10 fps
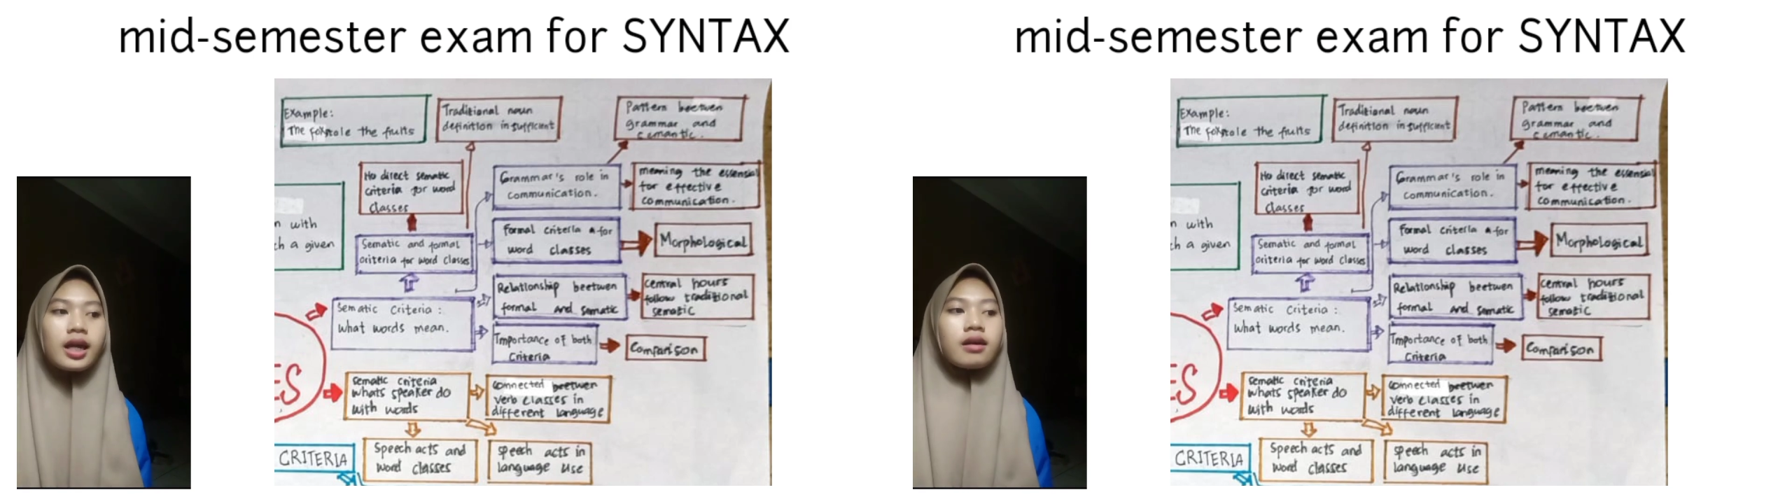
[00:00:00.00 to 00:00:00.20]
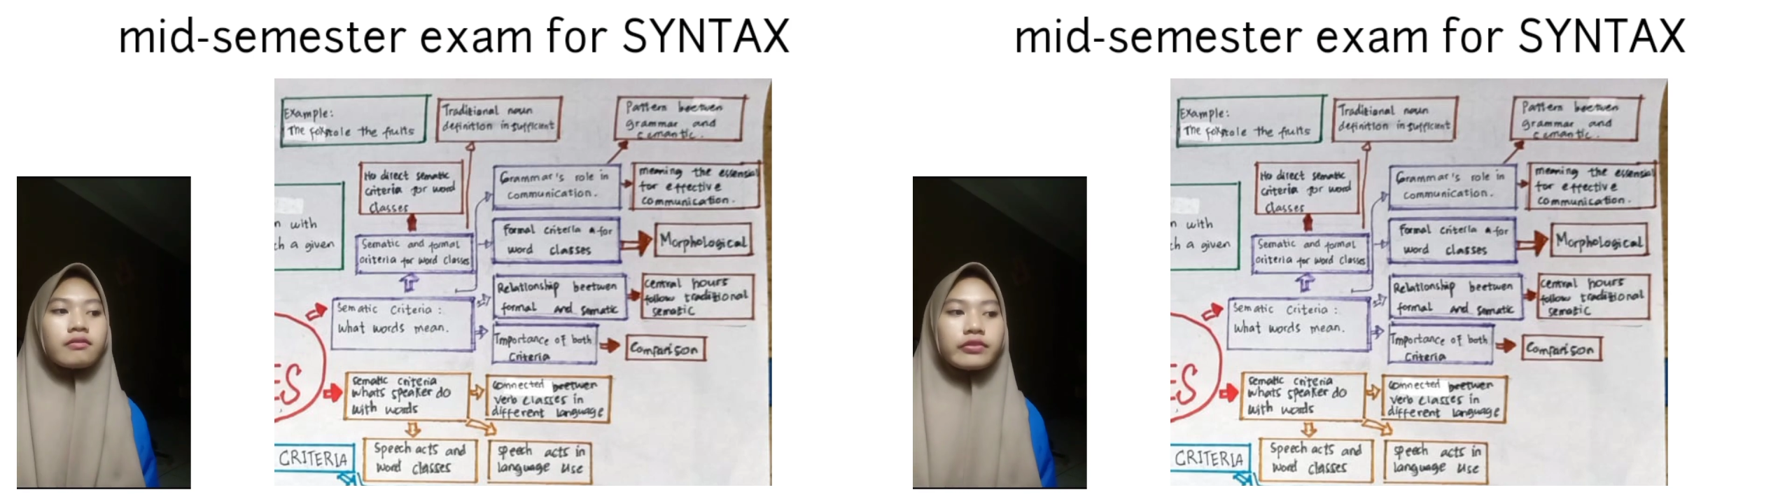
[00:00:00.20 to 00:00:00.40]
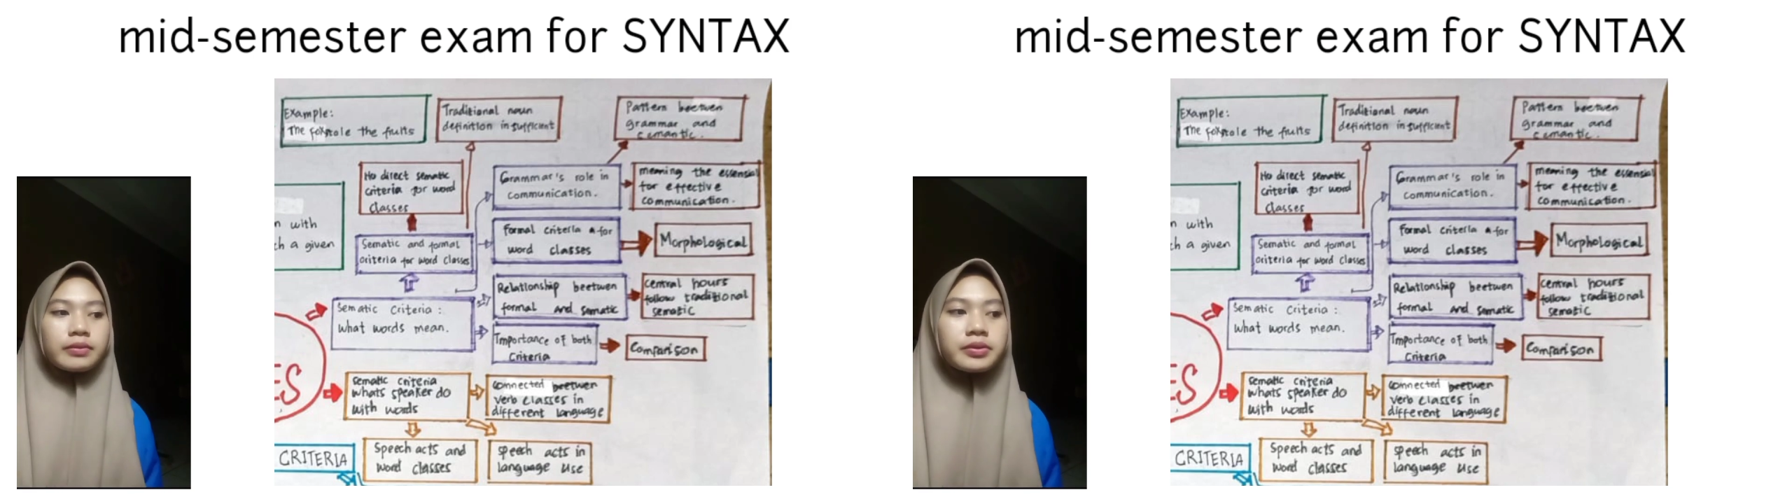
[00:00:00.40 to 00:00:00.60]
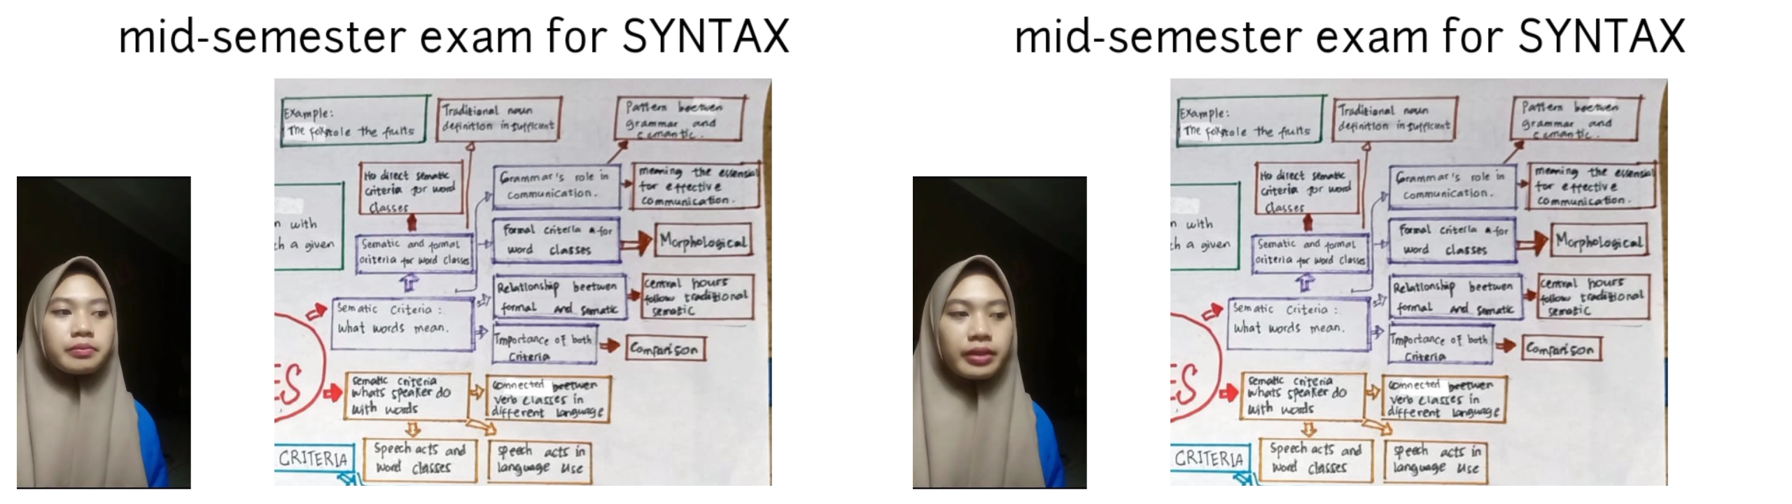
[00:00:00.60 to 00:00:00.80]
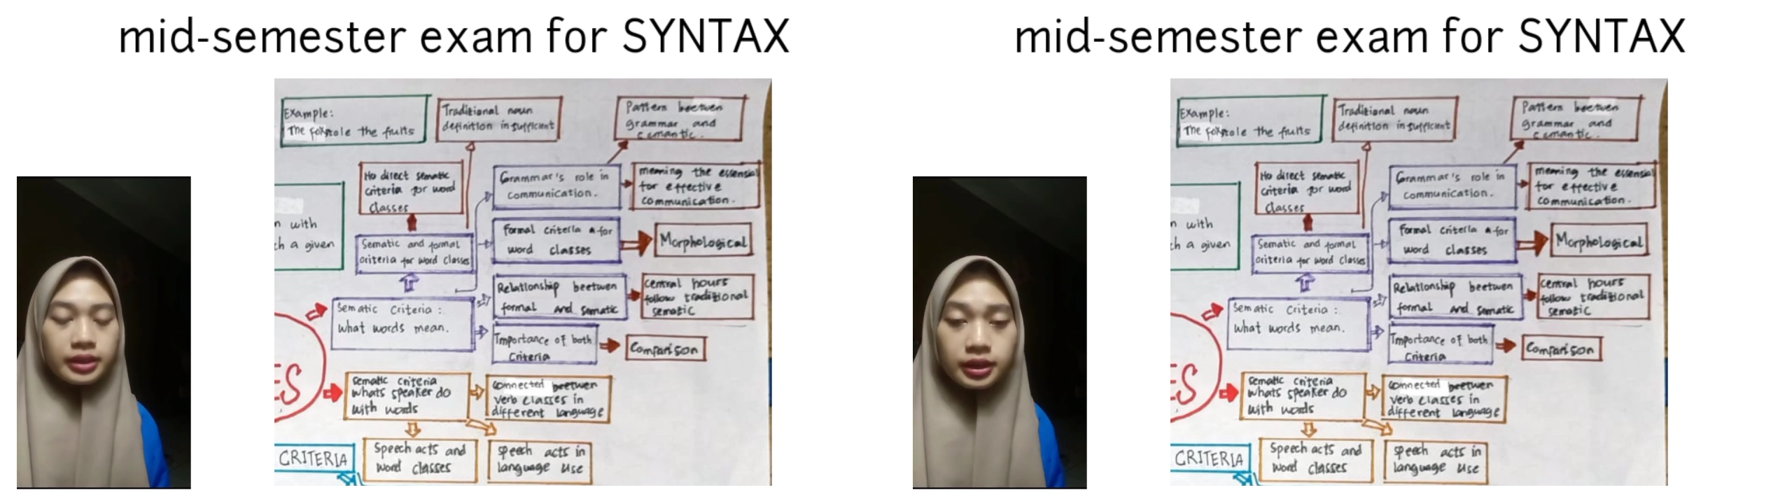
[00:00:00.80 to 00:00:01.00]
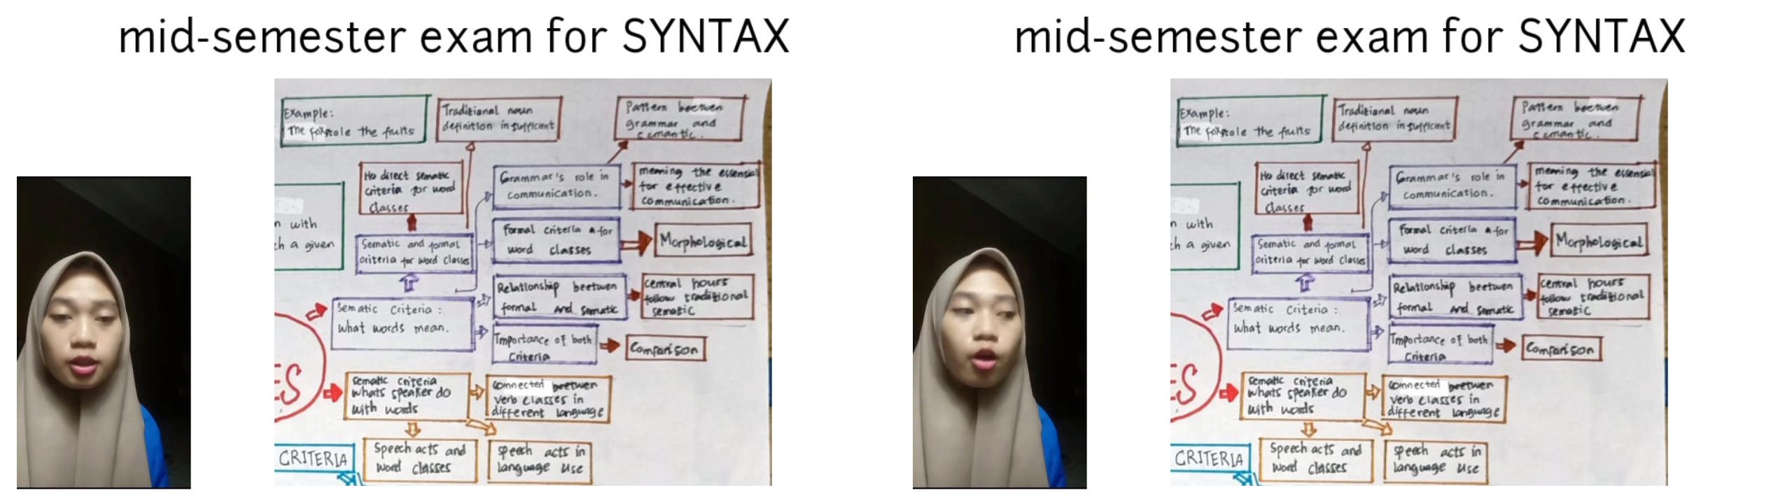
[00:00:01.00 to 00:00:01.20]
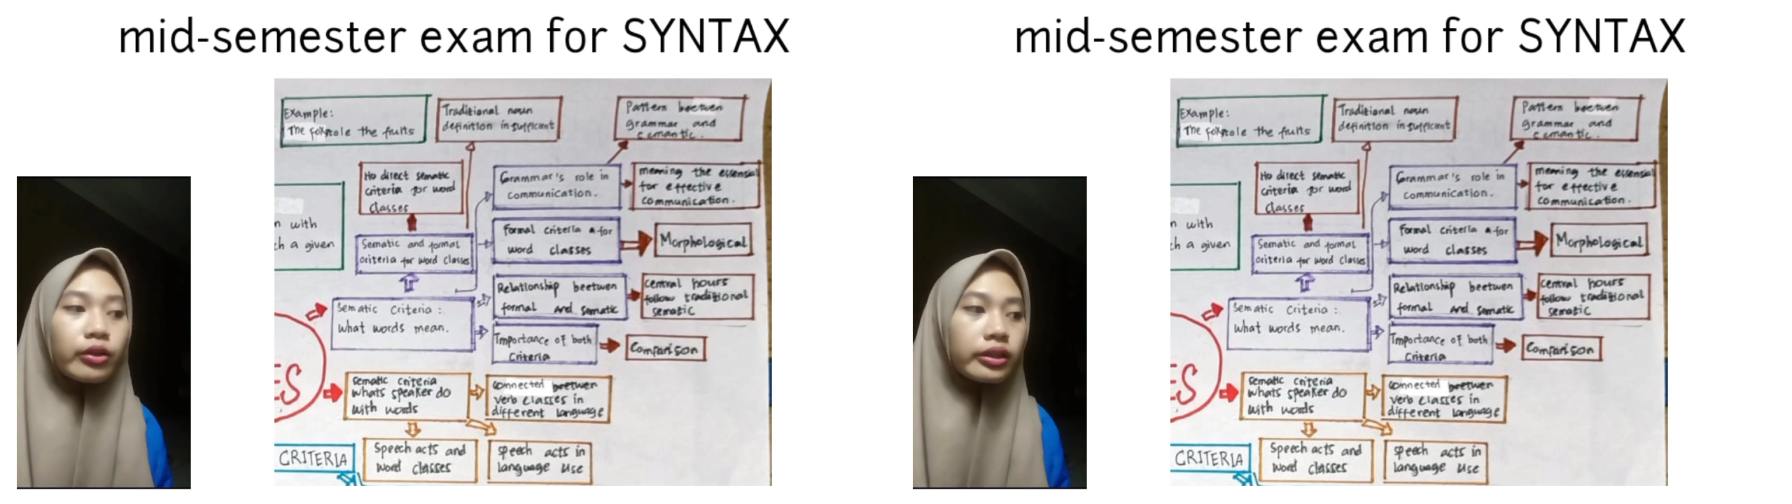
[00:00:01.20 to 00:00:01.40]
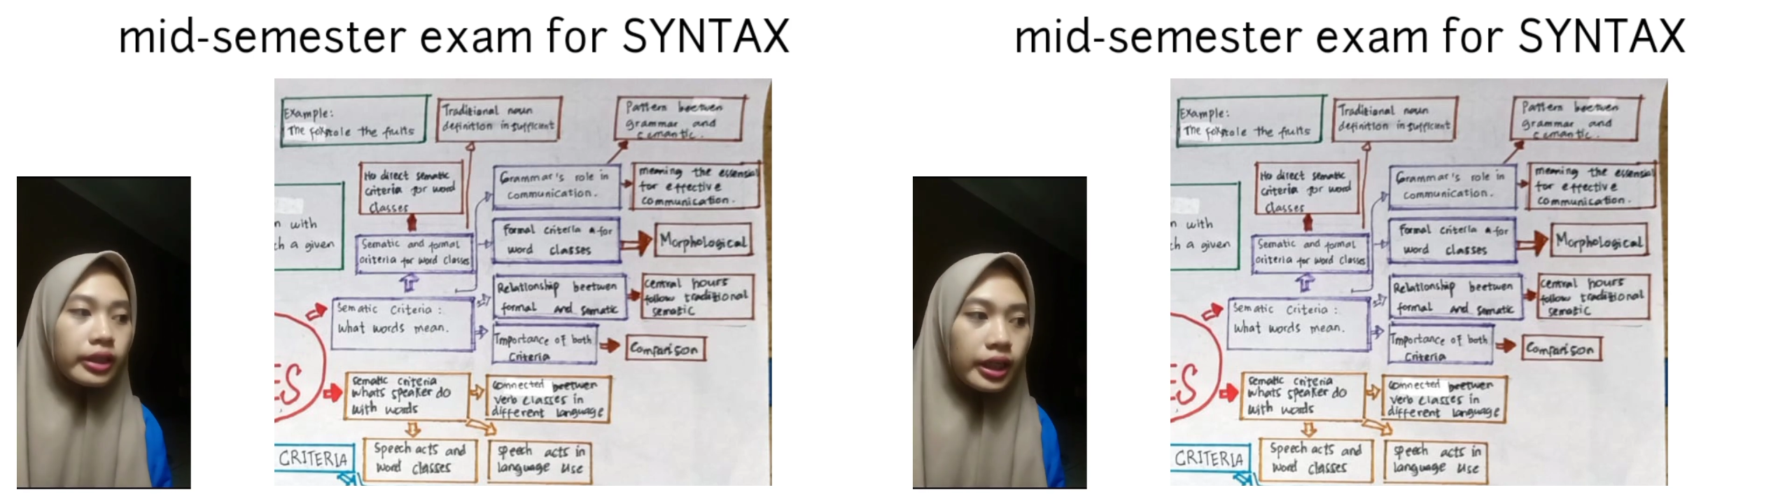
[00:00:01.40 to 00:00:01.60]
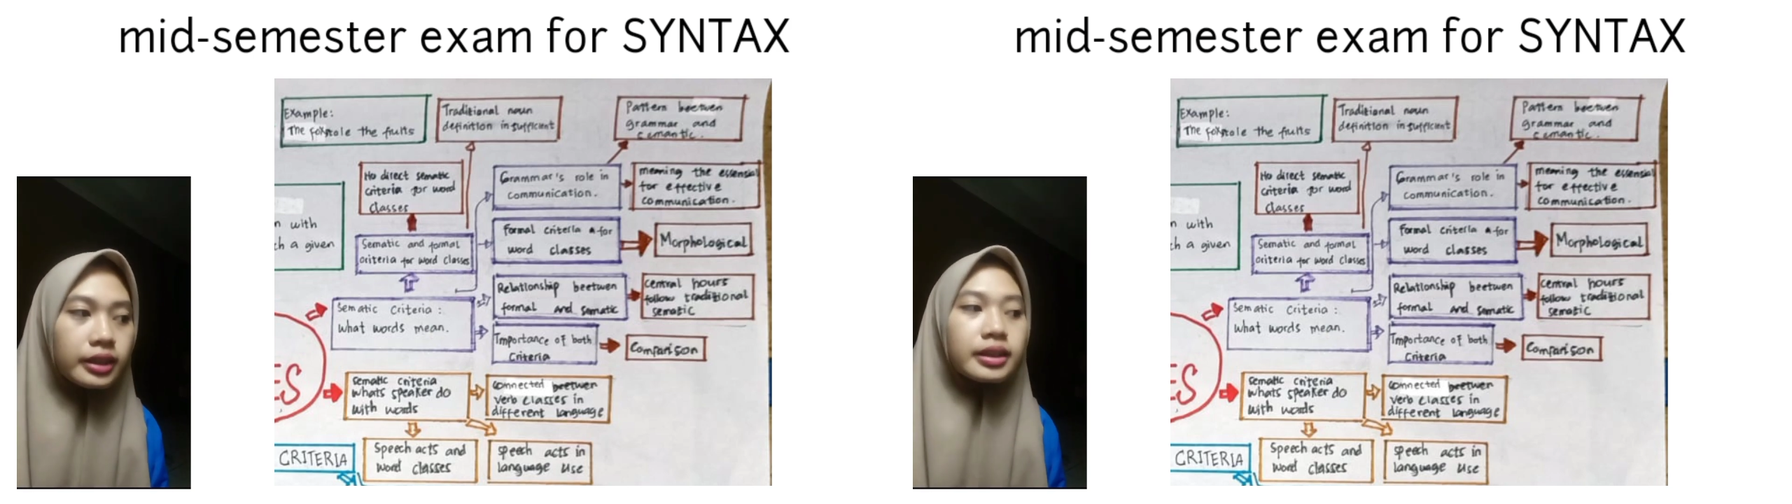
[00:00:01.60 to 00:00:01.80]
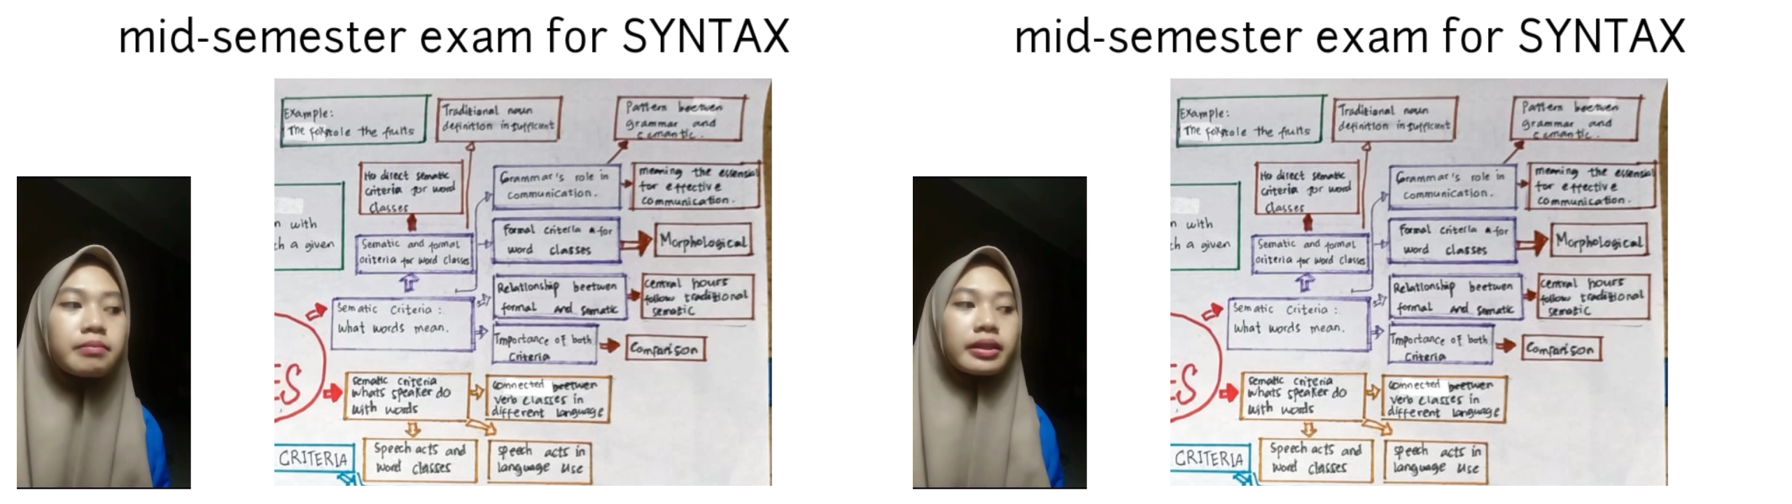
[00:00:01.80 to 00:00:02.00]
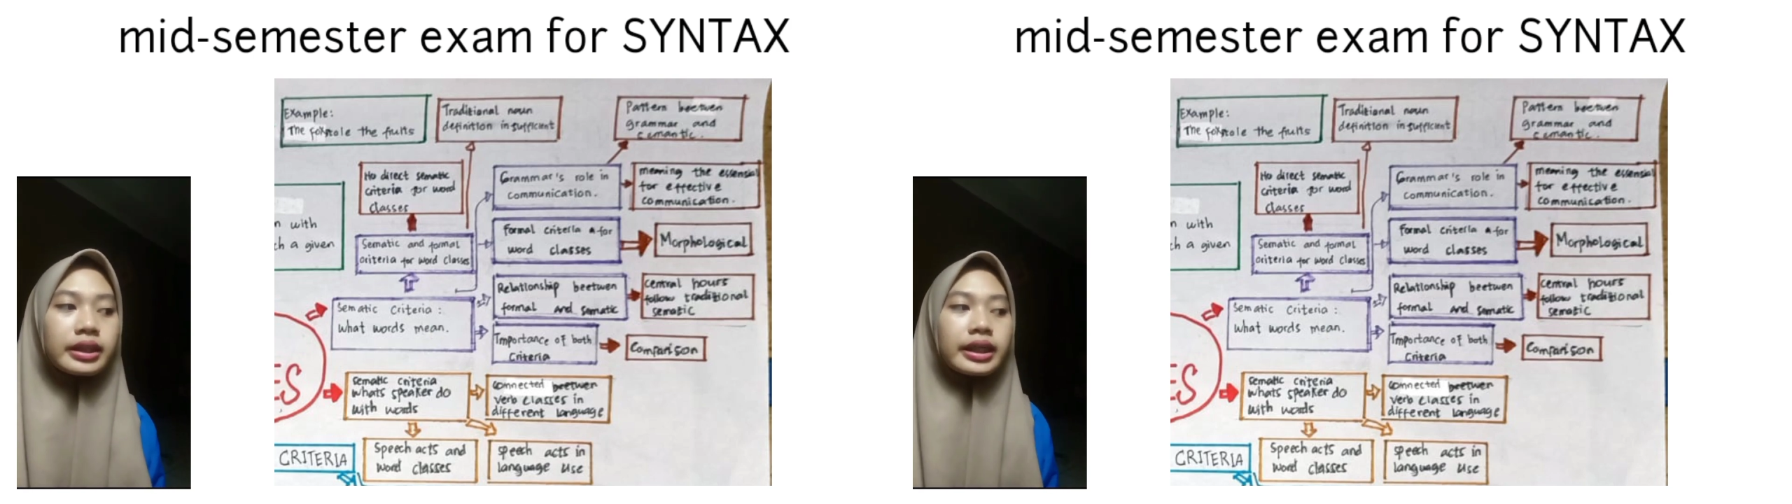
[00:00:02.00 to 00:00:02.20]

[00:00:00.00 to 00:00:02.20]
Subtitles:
verbs based on their semantic